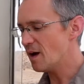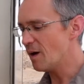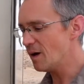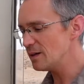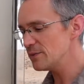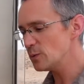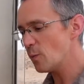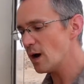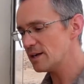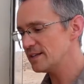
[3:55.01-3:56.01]
all of the
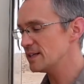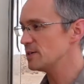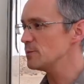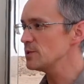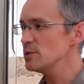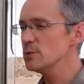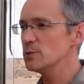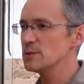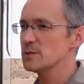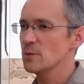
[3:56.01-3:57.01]
water that you
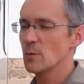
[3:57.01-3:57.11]
use